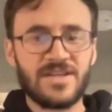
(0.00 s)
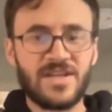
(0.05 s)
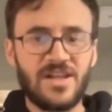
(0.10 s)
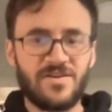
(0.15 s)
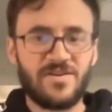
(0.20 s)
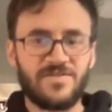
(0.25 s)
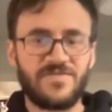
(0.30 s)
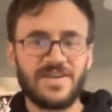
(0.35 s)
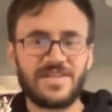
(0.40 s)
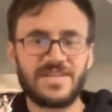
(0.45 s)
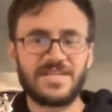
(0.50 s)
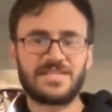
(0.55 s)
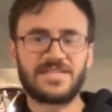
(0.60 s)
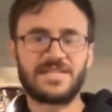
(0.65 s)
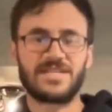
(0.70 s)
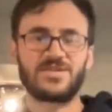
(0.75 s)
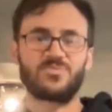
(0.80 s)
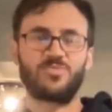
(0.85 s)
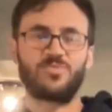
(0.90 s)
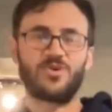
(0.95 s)
To clarify this,
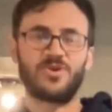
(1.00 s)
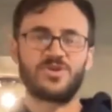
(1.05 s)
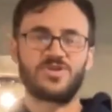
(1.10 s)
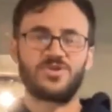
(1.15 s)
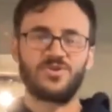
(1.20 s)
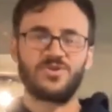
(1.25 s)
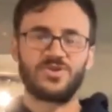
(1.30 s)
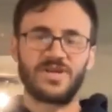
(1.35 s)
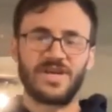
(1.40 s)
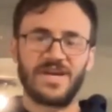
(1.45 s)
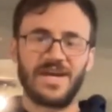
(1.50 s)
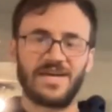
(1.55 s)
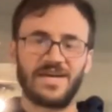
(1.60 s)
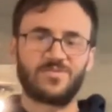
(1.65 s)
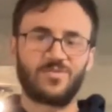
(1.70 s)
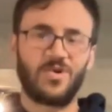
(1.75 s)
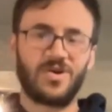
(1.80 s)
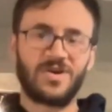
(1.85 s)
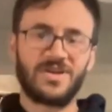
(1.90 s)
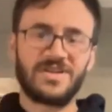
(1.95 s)
it is important to look
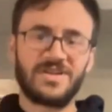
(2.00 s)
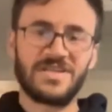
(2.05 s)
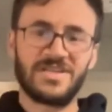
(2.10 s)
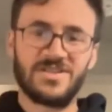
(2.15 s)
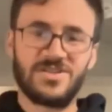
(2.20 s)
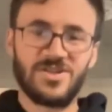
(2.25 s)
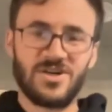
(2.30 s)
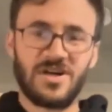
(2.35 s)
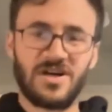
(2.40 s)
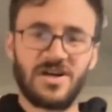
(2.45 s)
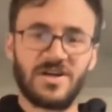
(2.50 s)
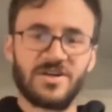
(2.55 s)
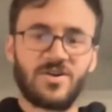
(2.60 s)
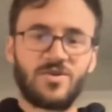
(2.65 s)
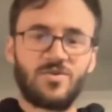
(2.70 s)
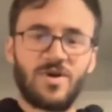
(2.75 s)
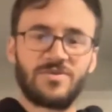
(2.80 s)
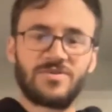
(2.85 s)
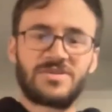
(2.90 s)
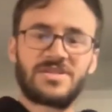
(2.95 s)
at 1 John,
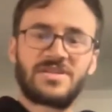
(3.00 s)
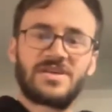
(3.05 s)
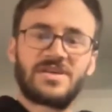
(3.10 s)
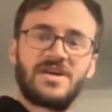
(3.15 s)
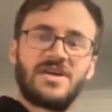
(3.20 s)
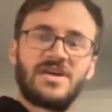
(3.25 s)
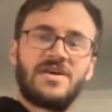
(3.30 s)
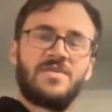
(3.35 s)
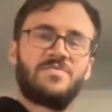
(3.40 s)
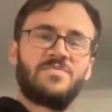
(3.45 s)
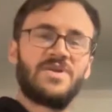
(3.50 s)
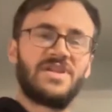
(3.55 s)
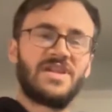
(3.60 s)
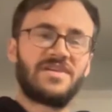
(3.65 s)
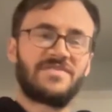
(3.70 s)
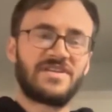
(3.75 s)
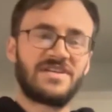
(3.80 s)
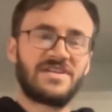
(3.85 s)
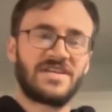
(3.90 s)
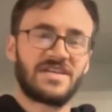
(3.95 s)
quote,
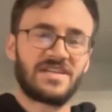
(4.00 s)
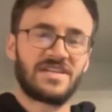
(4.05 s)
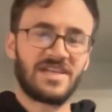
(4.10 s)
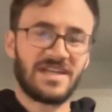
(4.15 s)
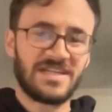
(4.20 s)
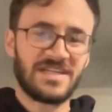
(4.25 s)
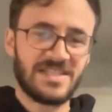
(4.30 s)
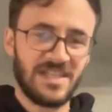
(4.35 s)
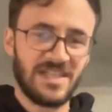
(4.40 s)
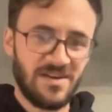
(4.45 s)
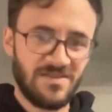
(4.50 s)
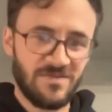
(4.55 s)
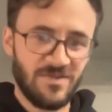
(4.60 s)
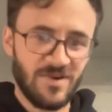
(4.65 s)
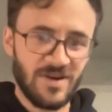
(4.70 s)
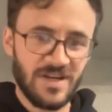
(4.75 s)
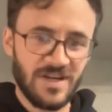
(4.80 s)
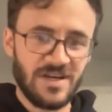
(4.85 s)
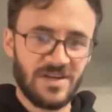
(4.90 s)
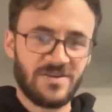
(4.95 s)
Beloved, let us love
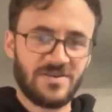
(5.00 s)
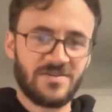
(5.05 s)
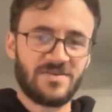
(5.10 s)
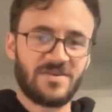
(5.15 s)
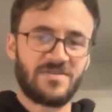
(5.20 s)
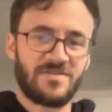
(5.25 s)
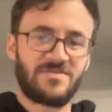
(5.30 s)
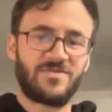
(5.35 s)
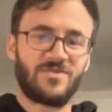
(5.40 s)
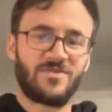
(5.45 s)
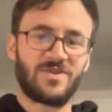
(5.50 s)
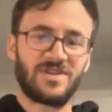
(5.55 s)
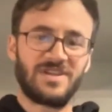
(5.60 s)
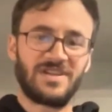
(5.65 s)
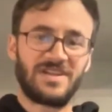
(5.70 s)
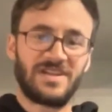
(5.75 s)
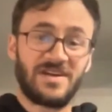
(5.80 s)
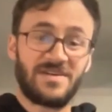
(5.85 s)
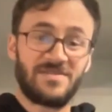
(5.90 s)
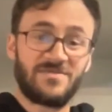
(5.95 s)
one another, for,
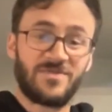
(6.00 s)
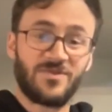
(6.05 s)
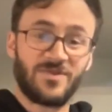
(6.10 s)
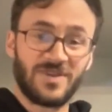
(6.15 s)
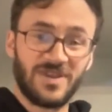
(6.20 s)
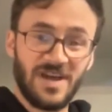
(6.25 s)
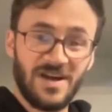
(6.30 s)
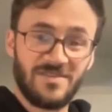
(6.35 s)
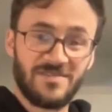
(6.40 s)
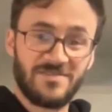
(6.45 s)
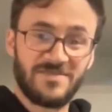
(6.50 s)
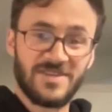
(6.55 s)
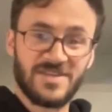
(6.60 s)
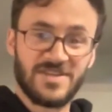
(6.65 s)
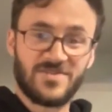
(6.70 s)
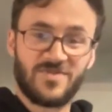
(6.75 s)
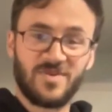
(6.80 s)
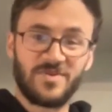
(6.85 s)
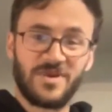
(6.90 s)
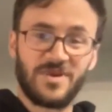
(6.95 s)
for love
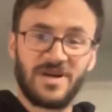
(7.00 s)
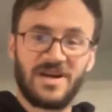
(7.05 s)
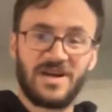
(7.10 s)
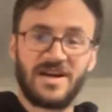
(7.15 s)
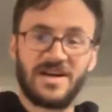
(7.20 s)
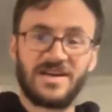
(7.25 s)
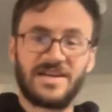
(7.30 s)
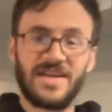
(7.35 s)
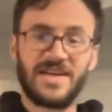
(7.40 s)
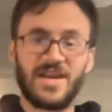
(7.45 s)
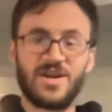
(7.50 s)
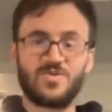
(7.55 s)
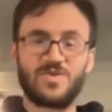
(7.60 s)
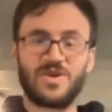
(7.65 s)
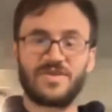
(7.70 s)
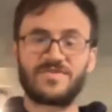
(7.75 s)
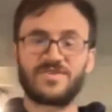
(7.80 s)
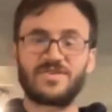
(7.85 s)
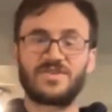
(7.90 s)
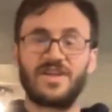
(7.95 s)
is from God, and
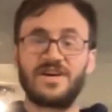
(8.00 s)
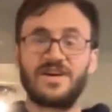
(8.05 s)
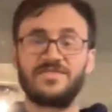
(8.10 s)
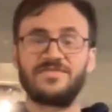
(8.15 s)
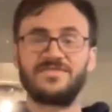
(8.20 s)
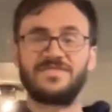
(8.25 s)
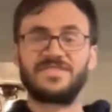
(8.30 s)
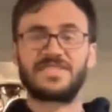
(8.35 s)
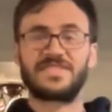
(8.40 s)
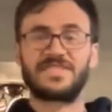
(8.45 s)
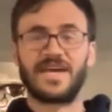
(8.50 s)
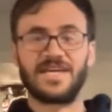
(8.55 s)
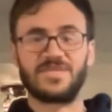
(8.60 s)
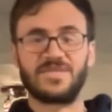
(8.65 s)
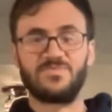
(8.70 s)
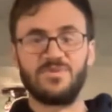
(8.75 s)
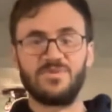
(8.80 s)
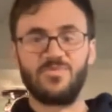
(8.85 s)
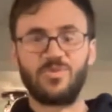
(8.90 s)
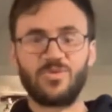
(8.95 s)
whoever loves
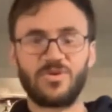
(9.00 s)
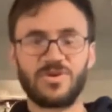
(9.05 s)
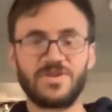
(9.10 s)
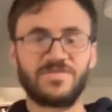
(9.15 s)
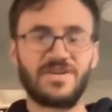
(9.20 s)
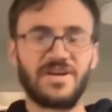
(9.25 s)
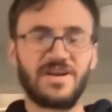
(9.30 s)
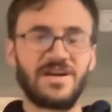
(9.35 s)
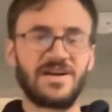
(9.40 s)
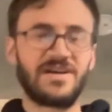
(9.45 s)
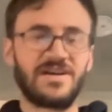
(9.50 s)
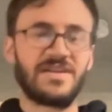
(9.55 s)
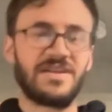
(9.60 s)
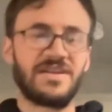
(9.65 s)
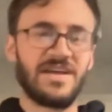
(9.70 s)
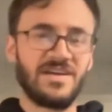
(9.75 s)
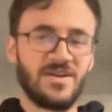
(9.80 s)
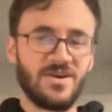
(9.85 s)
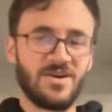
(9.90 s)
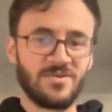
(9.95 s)
has been born of God
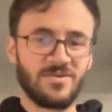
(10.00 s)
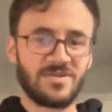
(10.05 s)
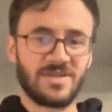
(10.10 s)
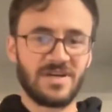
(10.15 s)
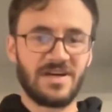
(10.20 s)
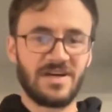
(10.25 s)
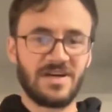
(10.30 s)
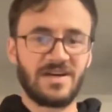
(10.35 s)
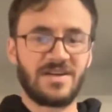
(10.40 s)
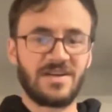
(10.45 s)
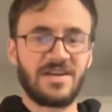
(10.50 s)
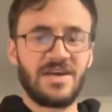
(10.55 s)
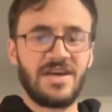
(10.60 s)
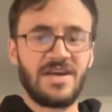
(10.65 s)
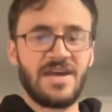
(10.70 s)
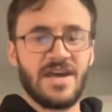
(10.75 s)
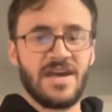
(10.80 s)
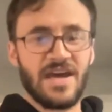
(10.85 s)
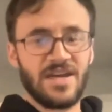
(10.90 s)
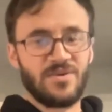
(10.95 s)
and knows God.
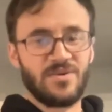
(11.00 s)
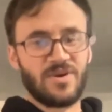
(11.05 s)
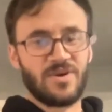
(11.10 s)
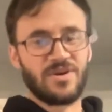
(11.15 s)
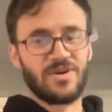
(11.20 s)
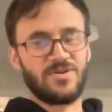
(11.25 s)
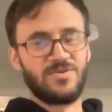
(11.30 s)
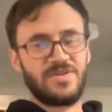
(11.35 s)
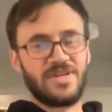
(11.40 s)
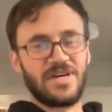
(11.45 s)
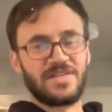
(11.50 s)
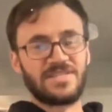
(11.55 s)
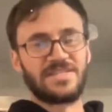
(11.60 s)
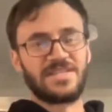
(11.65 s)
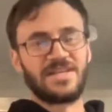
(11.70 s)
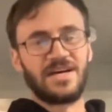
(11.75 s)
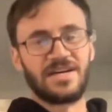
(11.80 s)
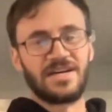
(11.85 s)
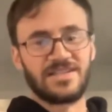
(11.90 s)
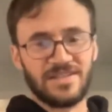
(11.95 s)
Anyone who
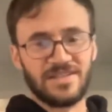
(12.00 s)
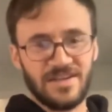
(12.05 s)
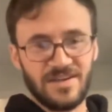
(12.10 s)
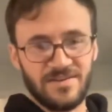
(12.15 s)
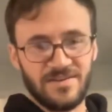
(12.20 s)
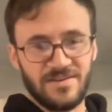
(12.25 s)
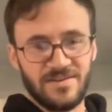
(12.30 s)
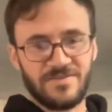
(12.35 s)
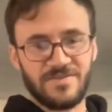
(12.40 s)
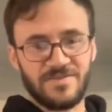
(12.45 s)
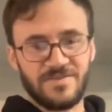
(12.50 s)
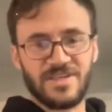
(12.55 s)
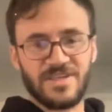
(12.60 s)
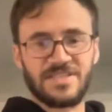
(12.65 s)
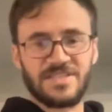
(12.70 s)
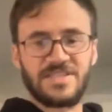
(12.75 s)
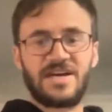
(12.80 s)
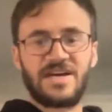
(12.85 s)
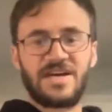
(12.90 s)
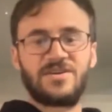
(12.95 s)
does not love
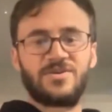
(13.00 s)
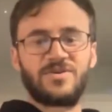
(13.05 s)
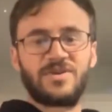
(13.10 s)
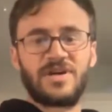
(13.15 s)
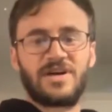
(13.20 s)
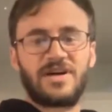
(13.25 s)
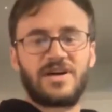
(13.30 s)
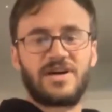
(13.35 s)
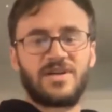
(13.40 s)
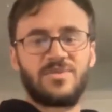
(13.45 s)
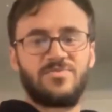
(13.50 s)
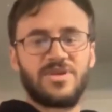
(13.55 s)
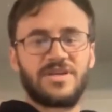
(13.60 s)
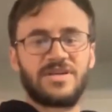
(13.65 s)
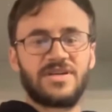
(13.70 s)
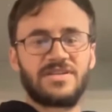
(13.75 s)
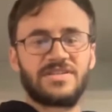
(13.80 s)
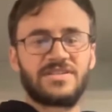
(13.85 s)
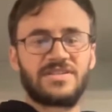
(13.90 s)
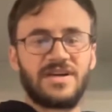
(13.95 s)
does not know God,
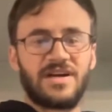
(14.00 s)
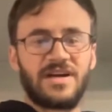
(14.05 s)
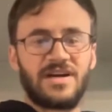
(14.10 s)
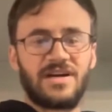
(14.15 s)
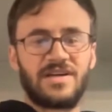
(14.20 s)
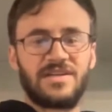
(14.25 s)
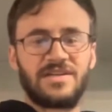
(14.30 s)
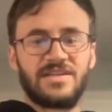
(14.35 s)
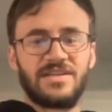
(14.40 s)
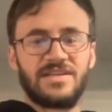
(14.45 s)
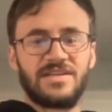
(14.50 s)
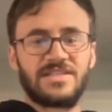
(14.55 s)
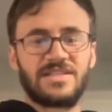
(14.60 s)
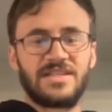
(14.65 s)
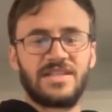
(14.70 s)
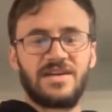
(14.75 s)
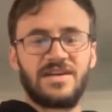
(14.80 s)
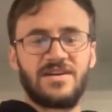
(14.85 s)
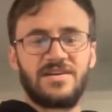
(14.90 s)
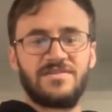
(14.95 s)
because God
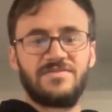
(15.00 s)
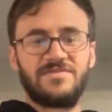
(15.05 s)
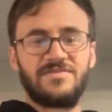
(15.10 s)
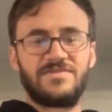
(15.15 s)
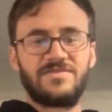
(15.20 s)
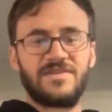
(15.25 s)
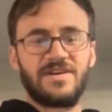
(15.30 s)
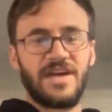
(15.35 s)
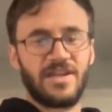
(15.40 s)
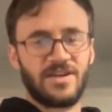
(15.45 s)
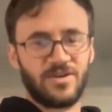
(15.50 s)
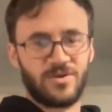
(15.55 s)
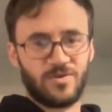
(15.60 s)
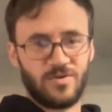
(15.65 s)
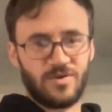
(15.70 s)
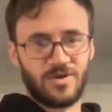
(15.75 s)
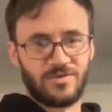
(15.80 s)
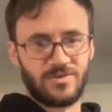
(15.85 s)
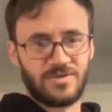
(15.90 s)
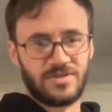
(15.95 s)
is love, end
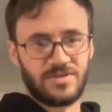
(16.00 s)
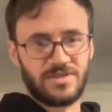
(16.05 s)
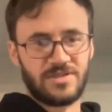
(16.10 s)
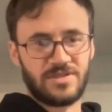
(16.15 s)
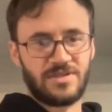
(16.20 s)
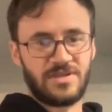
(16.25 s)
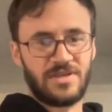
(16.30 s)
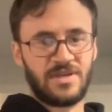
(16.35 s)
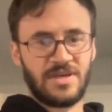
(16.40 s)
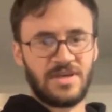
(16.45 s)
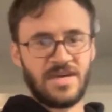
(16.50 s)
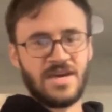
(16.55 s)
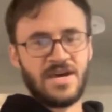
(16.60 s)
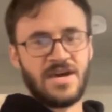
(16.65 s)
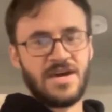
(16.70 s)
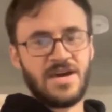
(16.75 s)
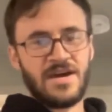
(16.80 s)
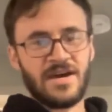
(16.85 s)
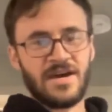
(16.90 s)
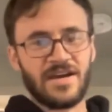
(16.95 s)
quote.
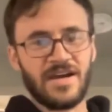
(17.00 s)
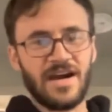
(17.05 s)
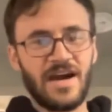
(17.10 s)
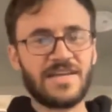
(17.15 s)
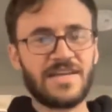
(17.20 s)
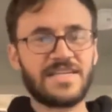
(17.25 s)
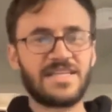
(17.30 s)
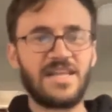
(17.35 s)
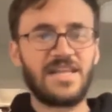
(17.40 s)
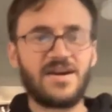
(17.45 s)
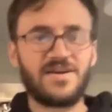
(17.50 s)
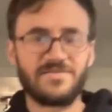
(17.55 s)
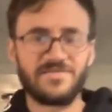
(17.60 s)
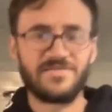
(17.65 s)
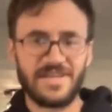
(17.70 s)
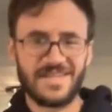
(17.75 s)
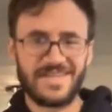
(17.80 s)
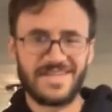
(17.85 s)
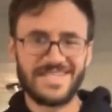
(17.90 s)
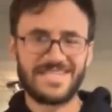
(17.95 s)
God is love,
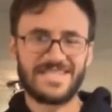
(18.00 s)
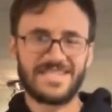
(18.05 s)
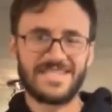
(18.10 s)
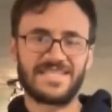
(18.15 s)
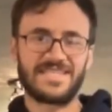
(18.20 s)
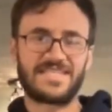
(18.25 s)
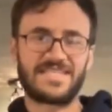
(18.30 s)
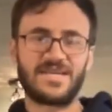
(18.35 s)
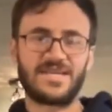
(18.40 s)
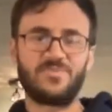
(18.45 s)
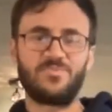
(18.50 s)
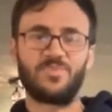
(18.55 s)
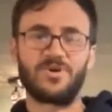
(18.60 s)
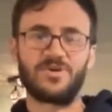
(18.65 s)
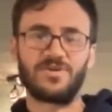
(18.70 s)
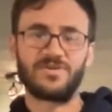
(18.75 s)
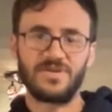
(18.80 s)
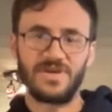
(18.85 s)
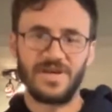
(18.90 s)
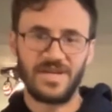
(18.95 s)
and this is
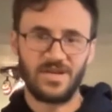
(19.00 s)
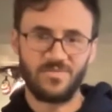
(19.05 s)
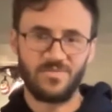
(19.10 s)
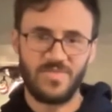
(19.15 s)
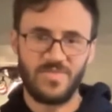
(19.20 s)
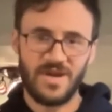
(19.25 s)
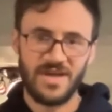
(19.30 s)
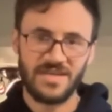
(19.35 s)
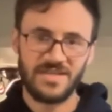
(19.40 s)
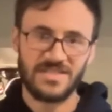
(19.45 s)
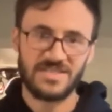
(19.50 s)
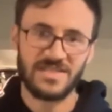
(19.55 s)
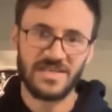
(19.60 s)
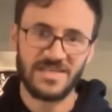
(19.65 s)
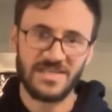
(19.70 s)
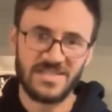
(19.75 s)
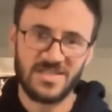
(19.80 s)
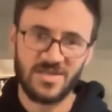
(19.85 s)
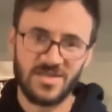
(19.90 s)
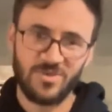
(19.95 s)
simple, and it begs
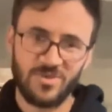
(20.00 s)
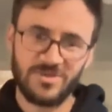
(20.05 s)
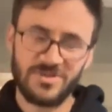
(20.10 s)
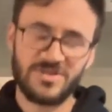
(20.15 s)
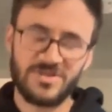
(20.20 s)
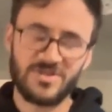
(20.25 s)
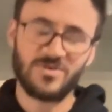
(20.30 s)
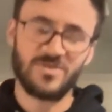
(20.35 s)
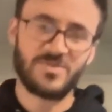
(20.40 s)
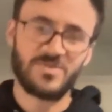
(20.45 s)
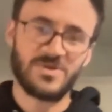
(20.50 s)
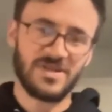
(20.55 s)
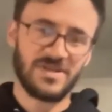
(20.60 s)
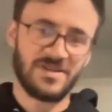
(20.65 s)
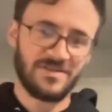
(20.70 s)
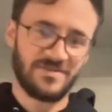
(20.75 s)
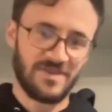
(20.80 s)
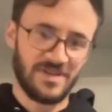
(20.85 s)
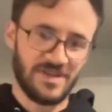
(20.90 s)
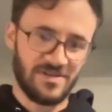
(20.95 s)
a simple
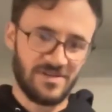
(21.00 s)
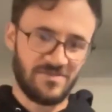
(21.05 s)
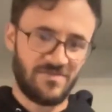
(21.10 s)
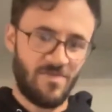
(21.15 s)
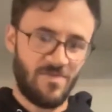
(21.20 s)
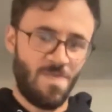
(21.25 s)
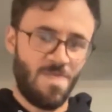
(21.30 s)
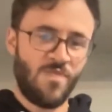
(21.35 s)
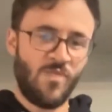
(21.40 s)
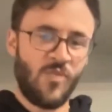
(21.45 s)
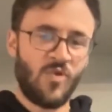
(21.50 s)
description of love.